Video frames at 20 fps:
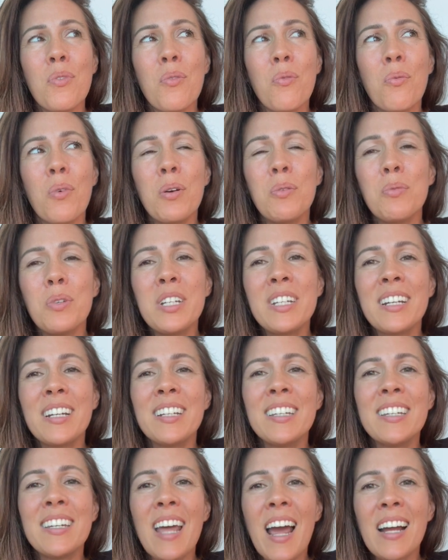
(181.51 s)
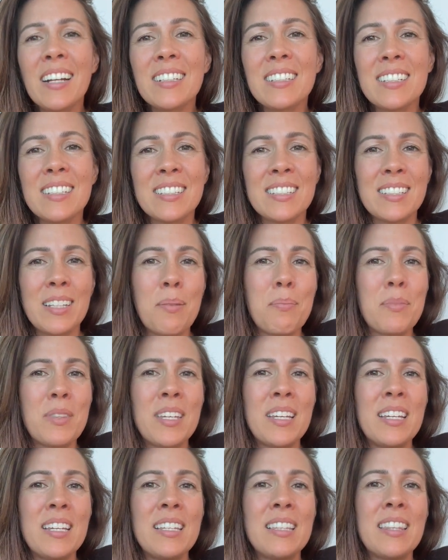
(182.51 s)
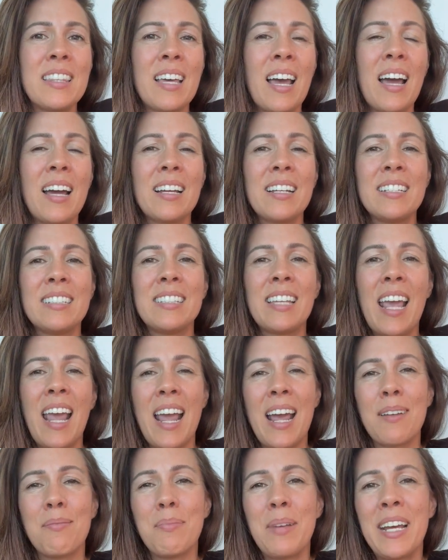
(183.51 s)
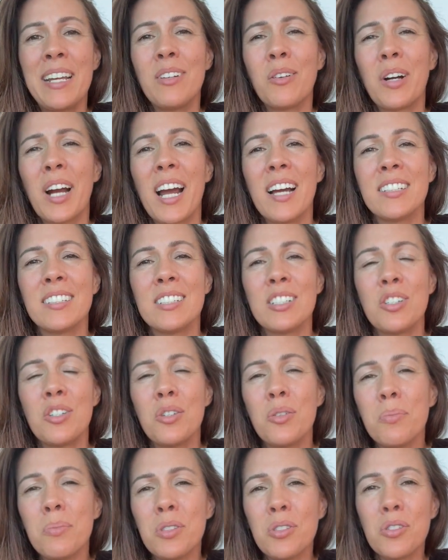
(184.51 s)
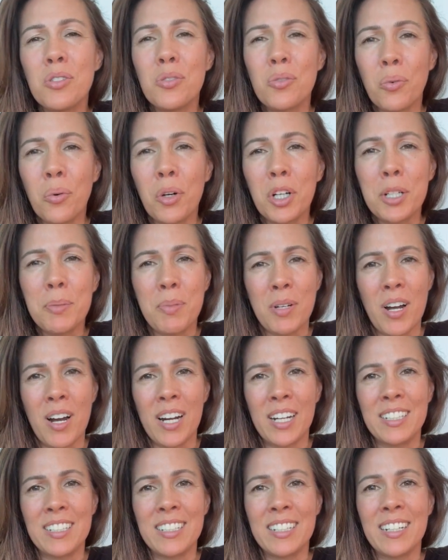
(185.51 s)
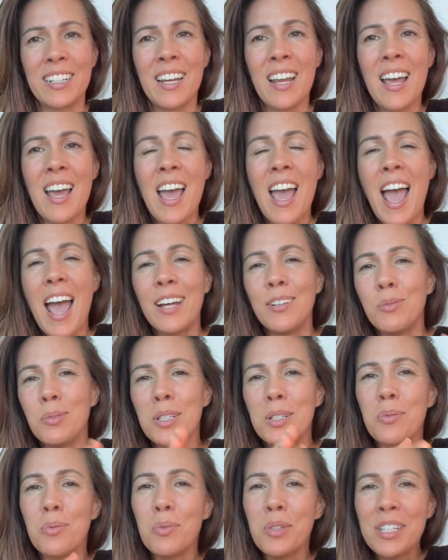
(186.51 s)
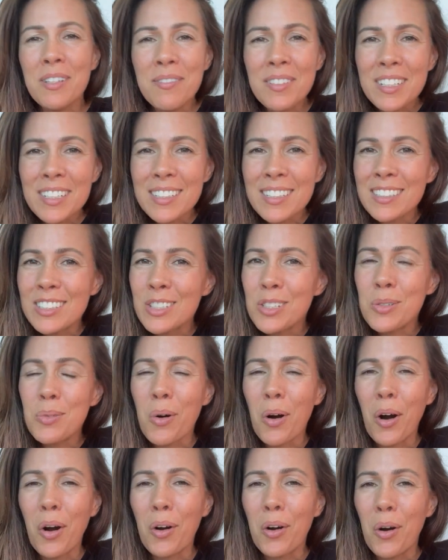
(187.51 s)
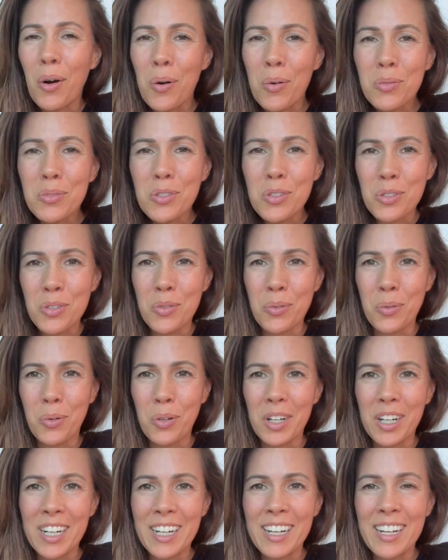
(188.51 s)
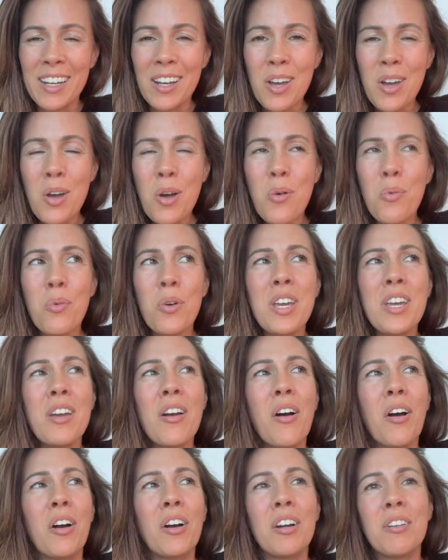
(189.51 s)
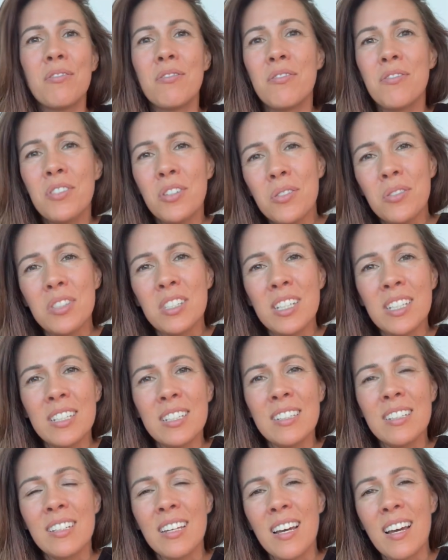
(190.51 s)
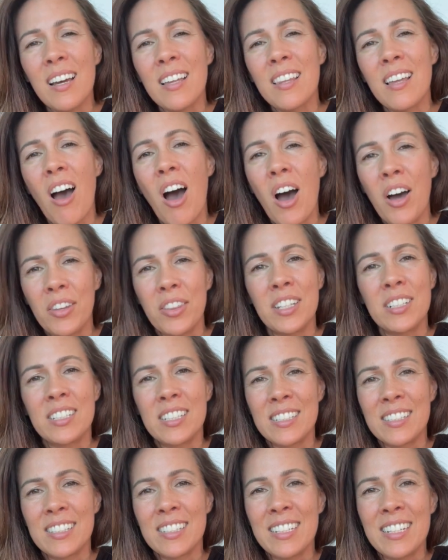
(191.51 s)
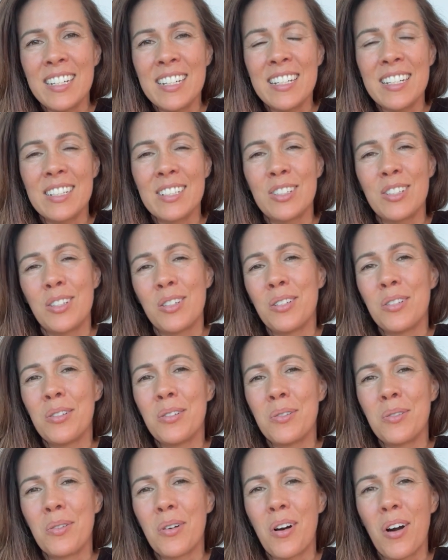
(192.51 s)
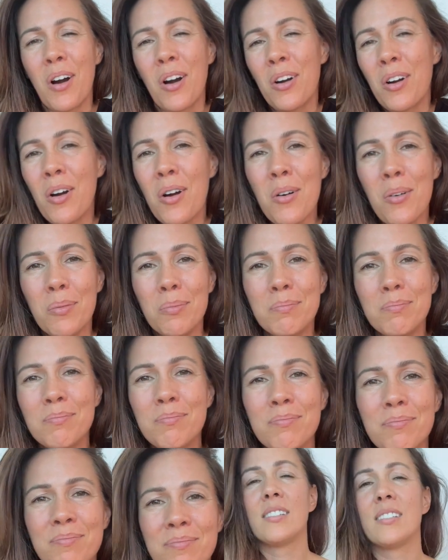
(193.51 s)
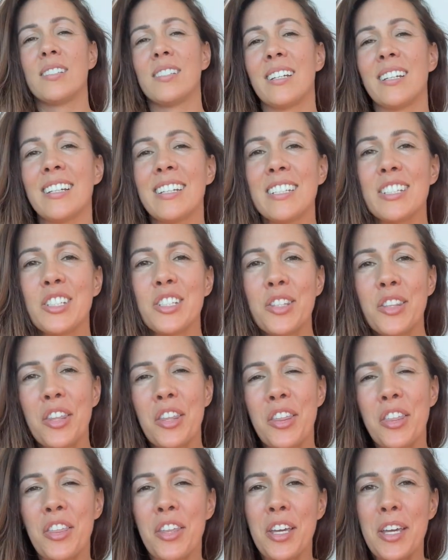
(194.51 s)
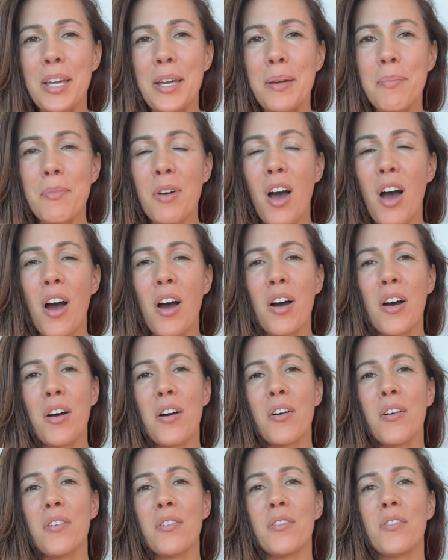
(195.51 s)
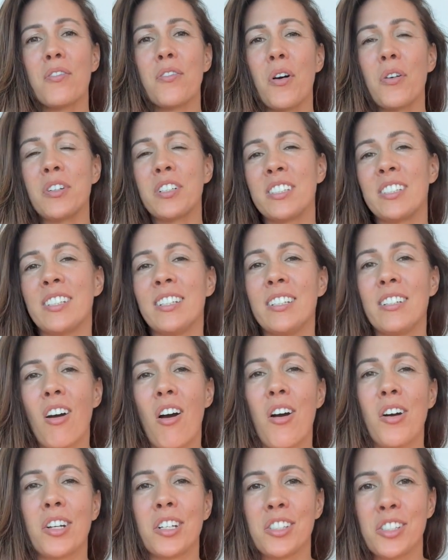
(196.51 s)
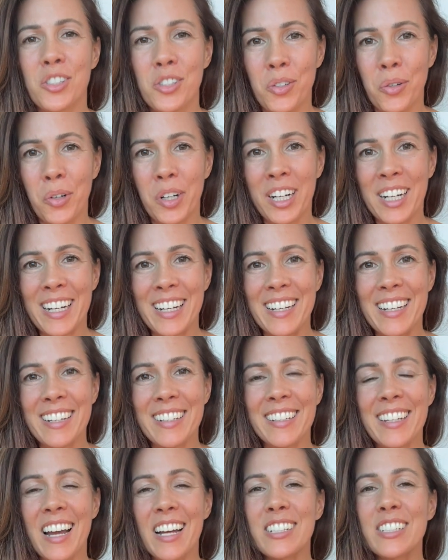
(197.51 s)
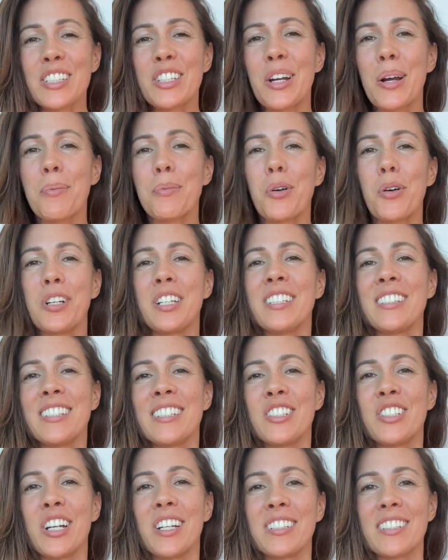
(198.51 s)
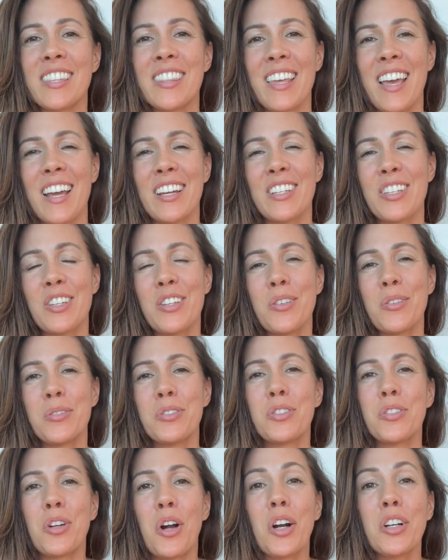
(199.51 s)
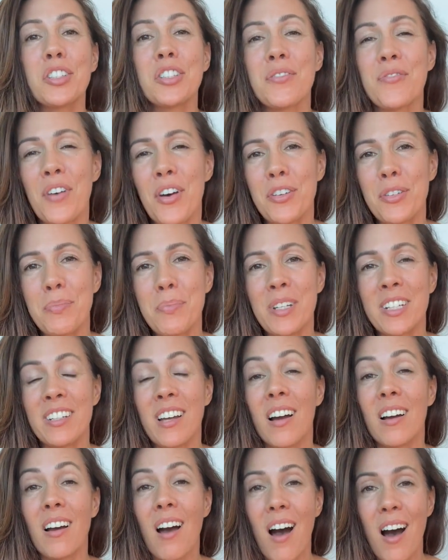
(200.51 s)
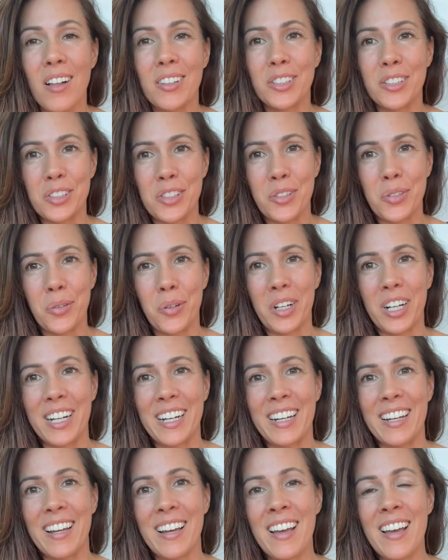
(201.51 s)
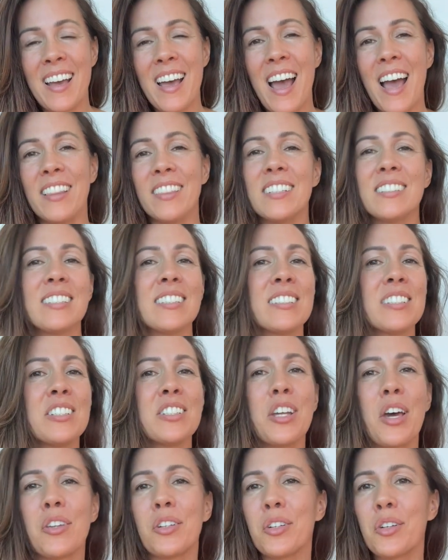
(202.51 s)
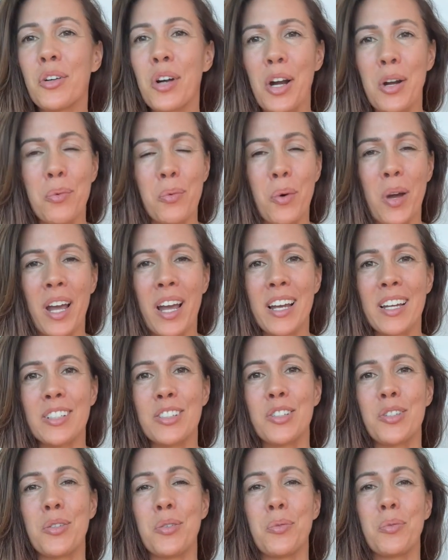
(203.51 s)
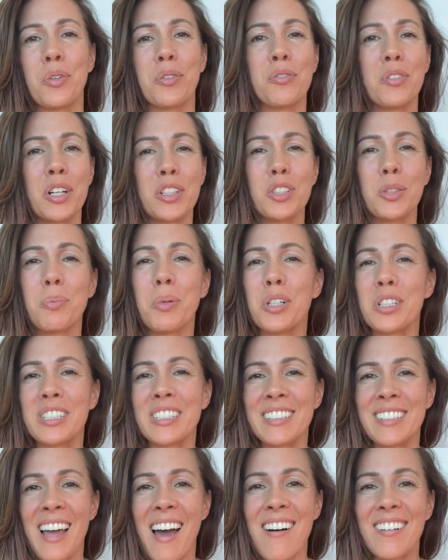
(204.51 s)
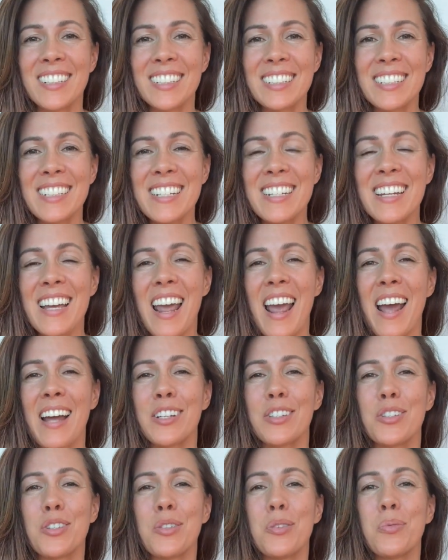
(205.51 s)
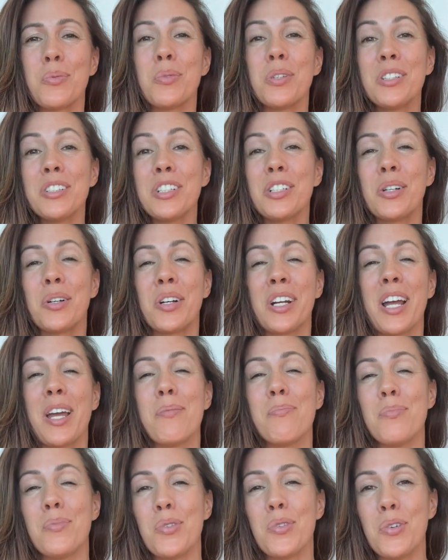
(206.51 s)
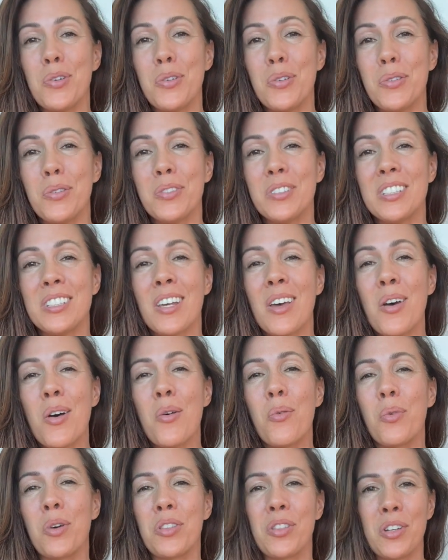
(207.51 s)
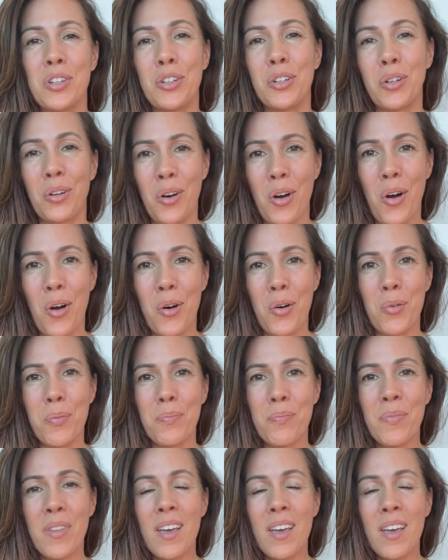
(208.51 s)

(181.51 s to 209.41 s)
when we connect to something that is handmade or has a human story behind it, and we weave it into our own story, we are infusing authenticity into our home. Sticking to the theme of focusing on a story, next I'm going to suggest that you start developing a color story. And this is another great way to reflect your personality and to really create moods within your home.